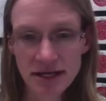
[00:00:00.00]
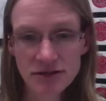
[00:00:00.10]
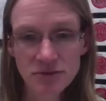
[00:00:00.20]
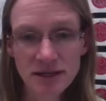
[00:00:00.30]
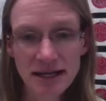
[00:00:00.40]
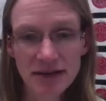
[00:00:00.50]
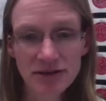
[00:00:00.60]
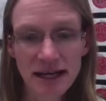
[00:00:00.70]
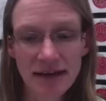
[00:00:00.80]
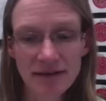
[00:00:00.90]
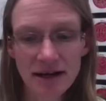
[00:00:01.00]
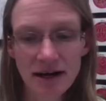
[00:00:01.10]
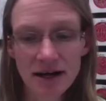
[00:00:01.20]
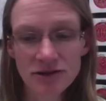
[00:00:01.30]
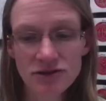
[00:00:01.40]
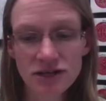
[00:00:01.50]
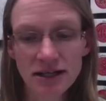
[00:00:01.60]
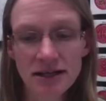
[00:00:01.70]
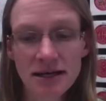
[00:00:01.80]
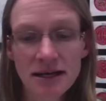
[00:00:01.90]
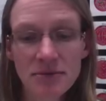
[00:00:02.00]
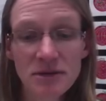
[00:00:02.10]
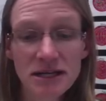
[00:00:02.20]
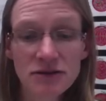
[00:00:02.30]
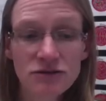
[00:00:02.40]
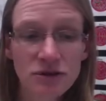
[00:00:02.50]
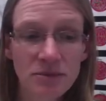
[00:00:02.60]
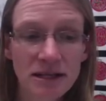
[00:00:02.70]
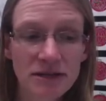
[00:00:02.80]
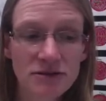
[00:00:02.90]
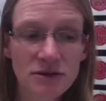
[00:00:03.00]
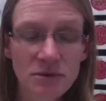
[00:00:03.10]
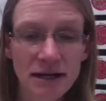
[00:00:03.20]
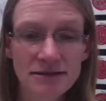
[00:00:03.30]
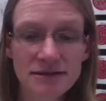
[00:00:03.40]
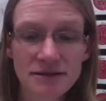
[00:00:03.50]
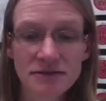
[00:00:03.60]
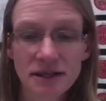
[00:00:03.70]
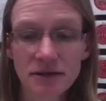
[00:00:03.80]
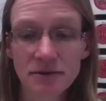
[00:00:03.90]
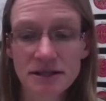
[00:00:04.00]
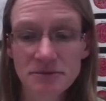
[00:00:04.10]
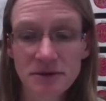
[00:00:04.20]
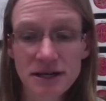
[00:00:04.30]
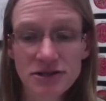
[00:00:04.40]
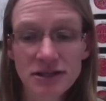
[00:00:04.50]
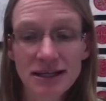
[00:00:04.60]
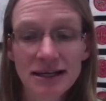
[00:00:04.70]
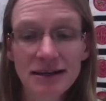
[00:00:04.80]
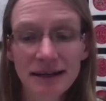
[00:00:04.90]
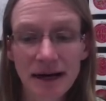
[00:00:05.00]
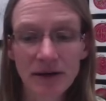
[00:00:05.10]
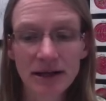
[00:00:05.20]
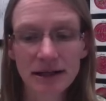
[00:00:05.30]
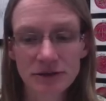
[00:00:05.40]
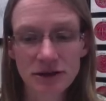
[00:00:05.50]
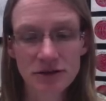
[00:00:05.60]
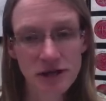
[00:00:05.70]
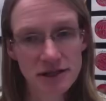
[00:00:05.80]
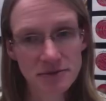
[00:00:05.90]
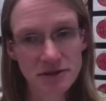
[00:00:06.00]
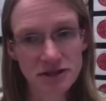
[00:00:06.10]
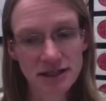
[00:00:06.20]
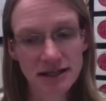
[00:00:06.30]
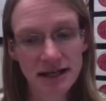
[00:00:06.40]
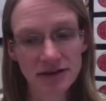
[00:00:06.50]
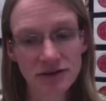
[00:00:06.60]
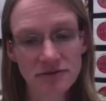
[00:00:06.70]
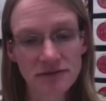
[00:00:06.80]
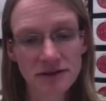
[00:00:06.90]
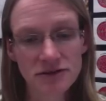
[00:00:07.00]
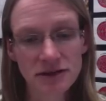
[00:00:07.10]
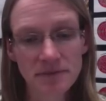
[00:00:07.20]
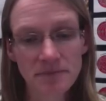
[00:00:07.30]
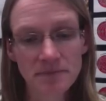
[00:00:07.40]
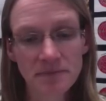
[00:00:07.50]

So we could actually have that oxygen be contributing to the process of cellular respiration and allowing electron transport chain to actually function.